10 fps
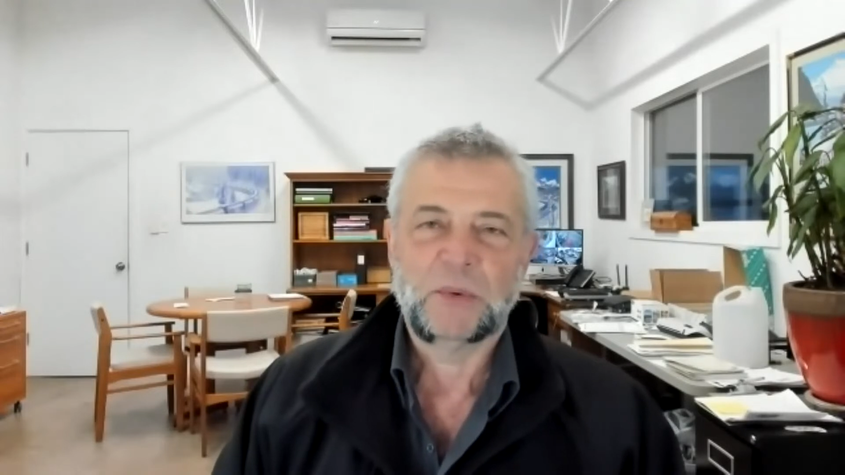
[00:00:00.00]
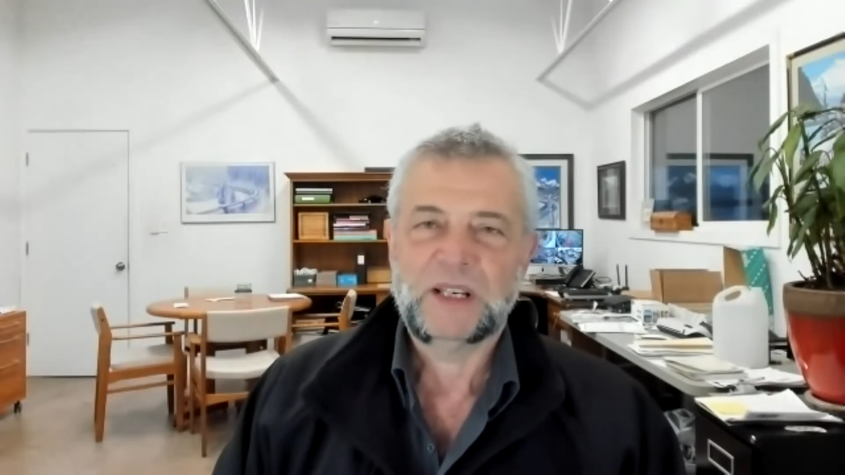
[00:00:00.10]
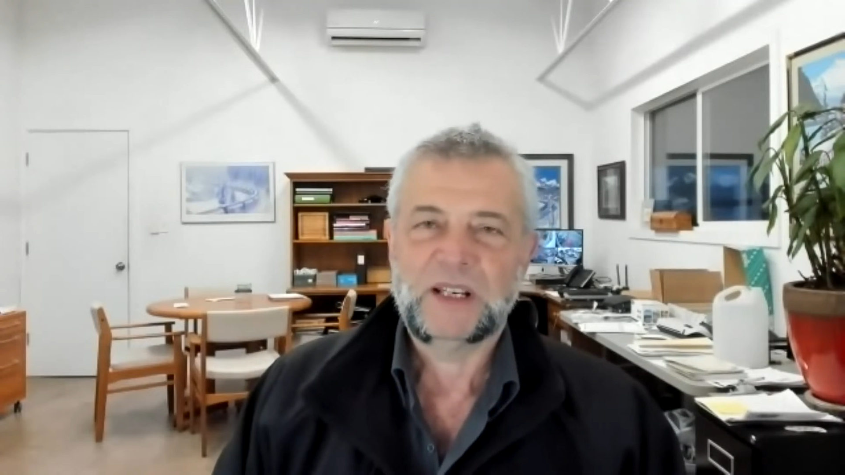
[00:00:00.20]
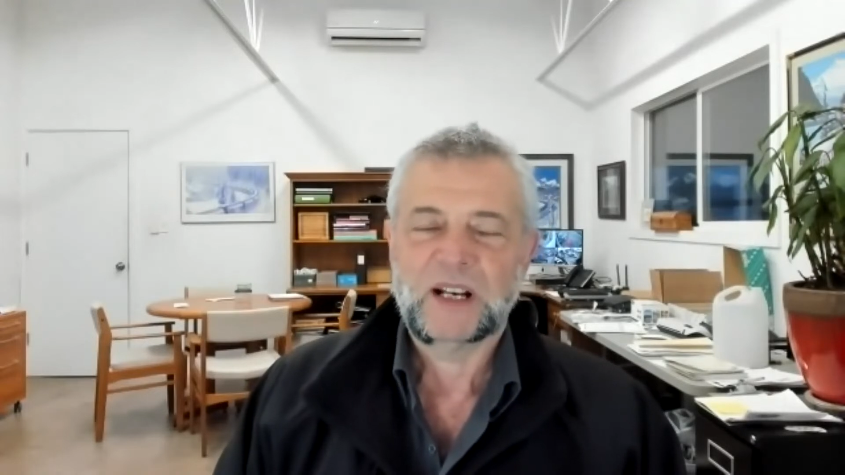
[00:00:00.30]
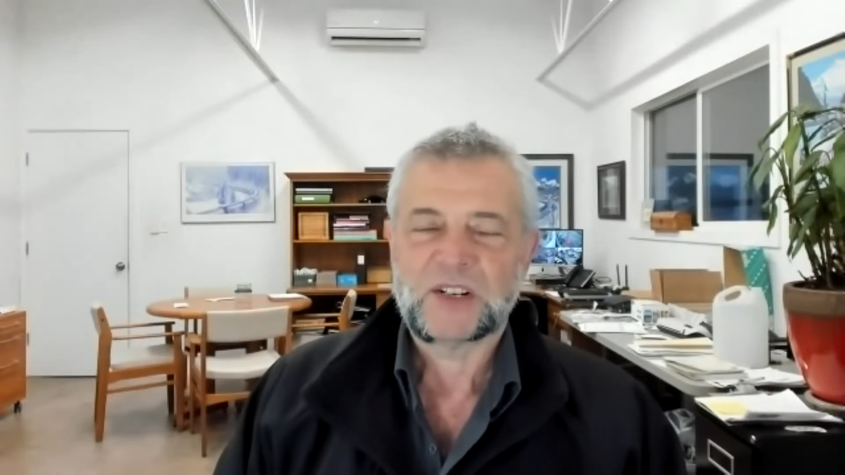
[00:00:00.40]
we
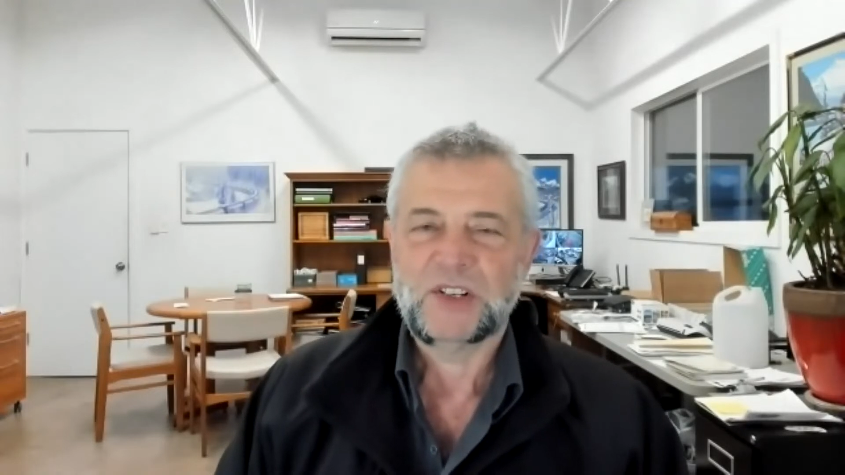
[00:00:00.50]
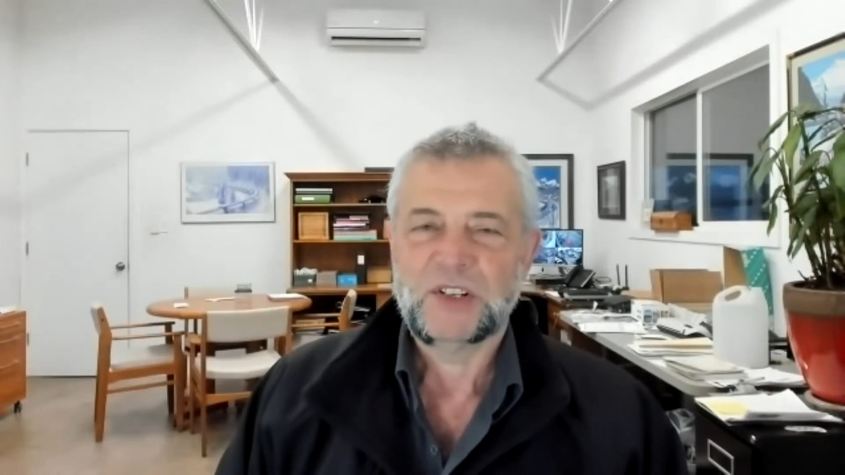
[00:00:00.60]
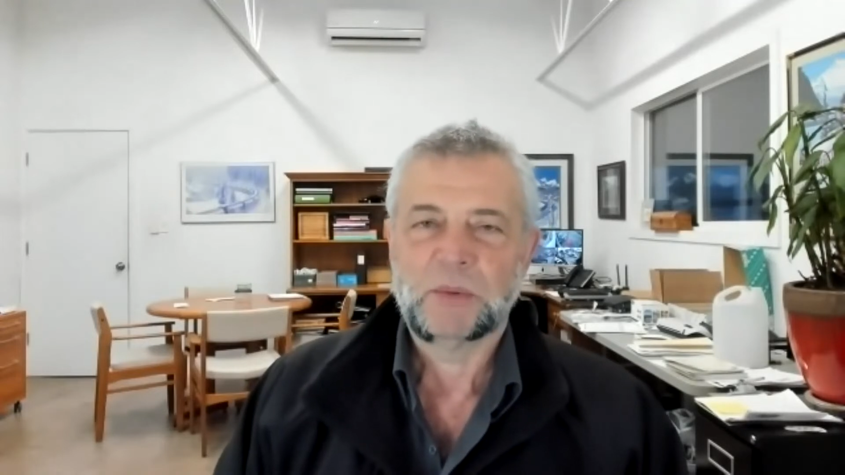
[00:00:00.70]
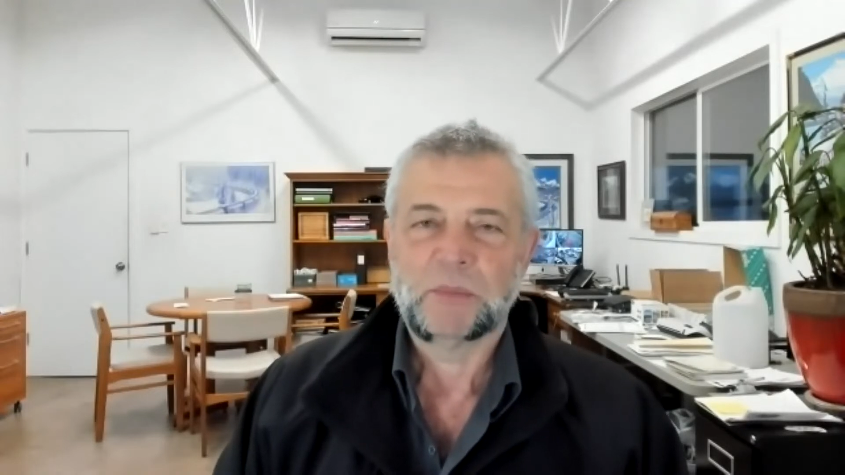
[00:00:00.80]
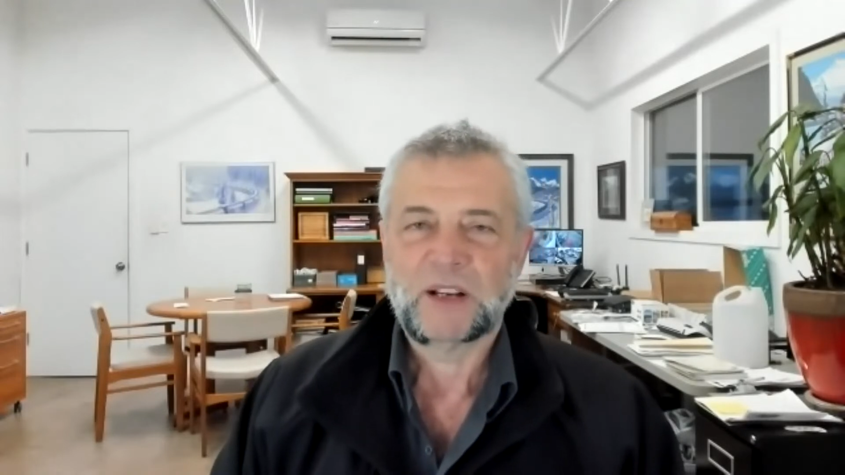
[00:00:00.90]
did actually
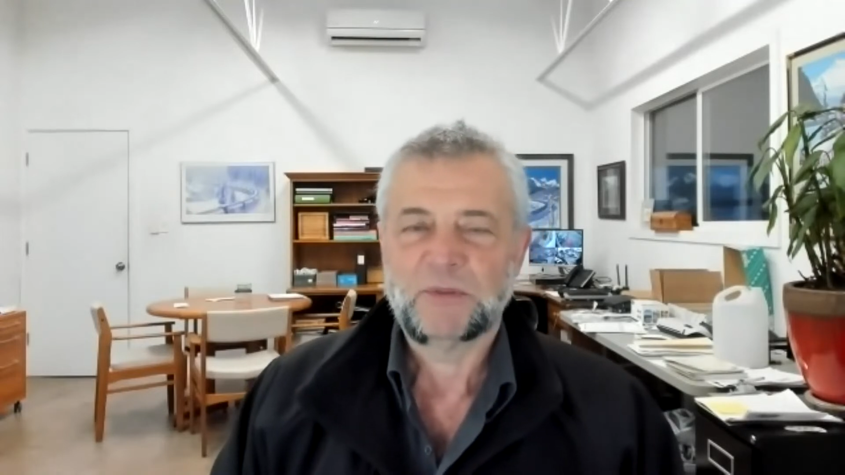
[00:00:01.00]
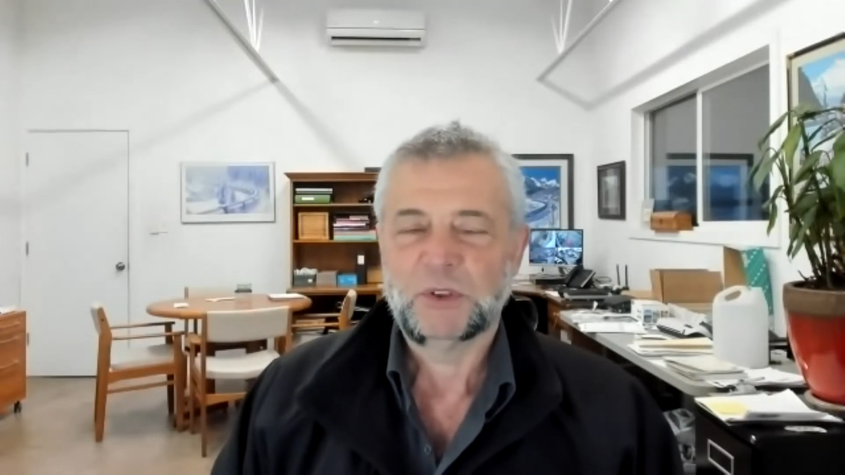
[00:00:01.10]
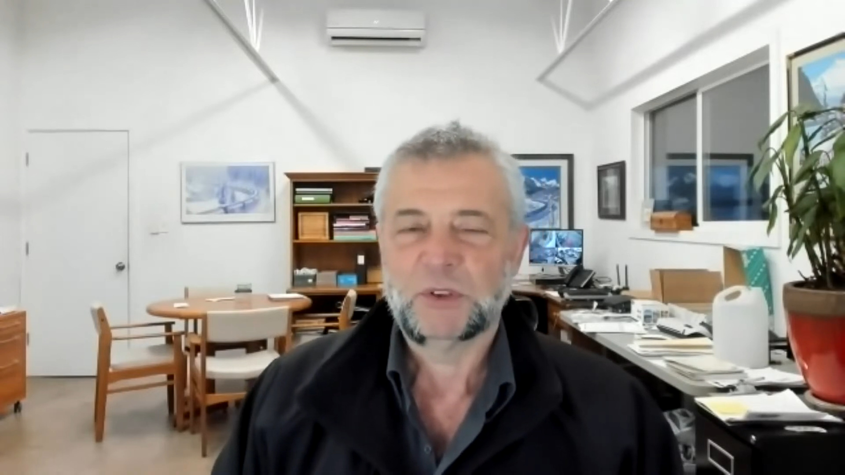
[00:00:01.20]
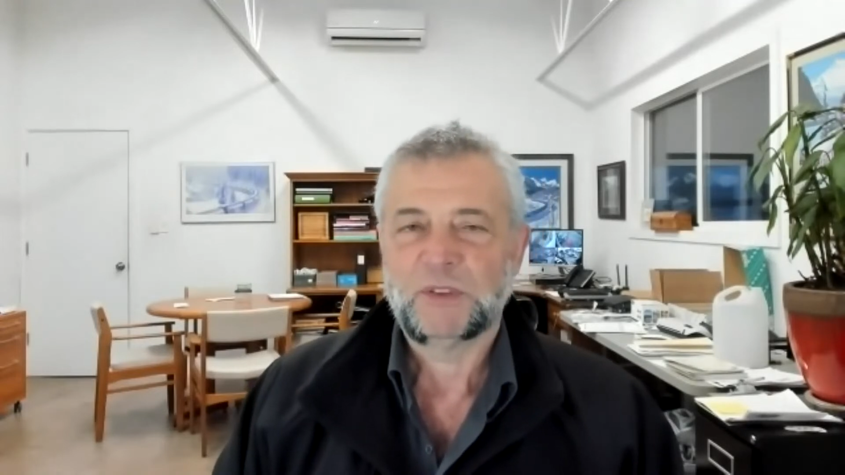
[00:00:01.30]
do a brake fluid